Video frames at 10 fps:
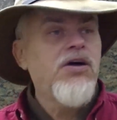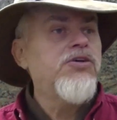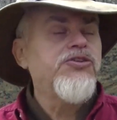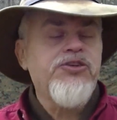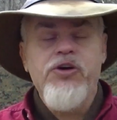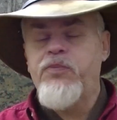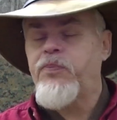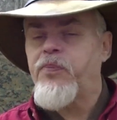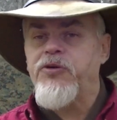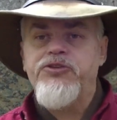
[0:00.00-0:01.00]

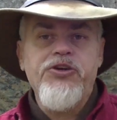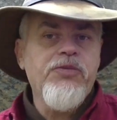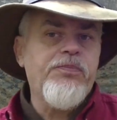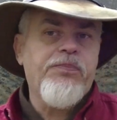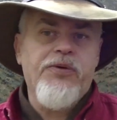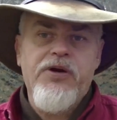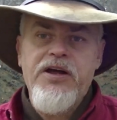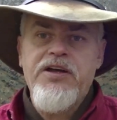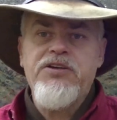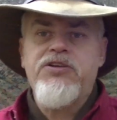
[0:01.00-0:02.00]
super, super
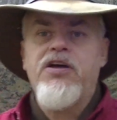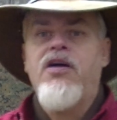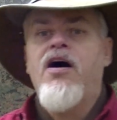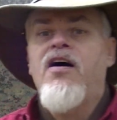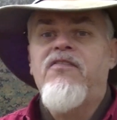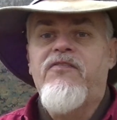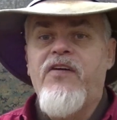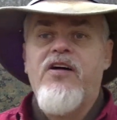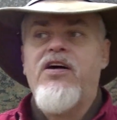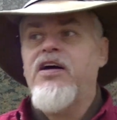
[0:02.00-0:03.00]
easy,
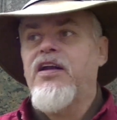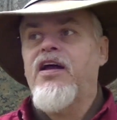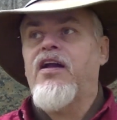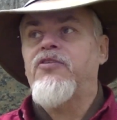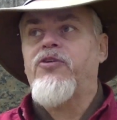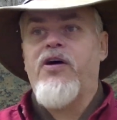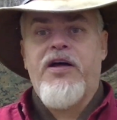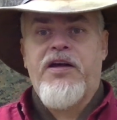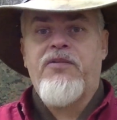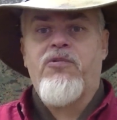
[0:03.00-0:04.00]
very little
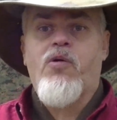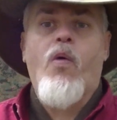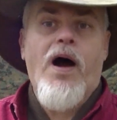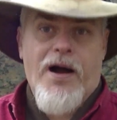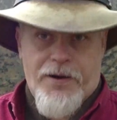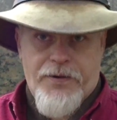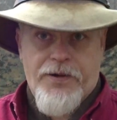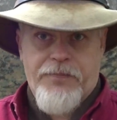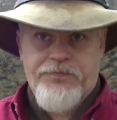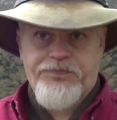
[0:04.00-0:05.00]
training required.
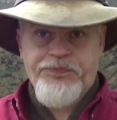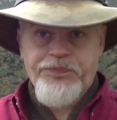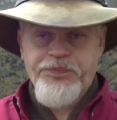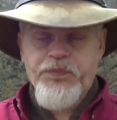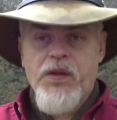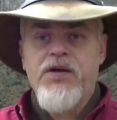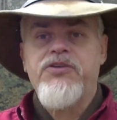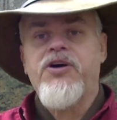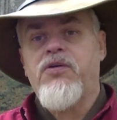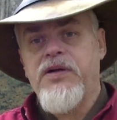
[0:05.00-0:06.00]

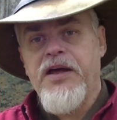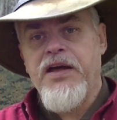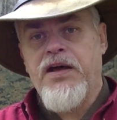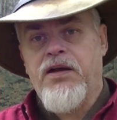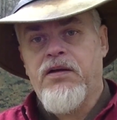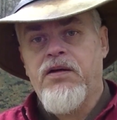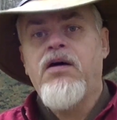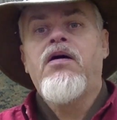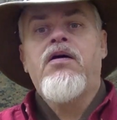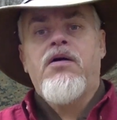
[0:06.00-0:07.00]
So again,
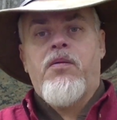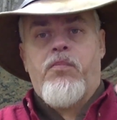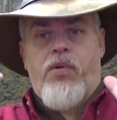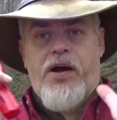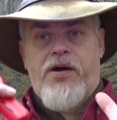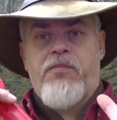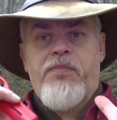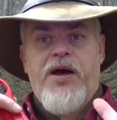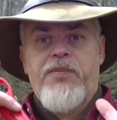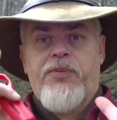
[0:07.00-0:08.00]
brown
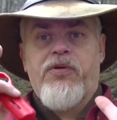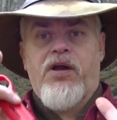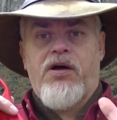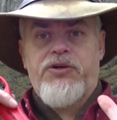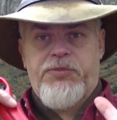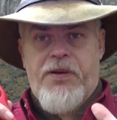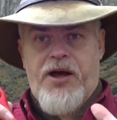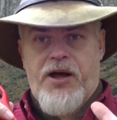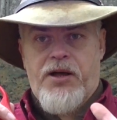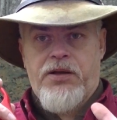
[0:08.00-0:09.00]
paper lunch
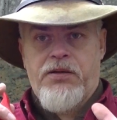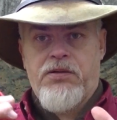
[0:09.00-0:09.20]
bag.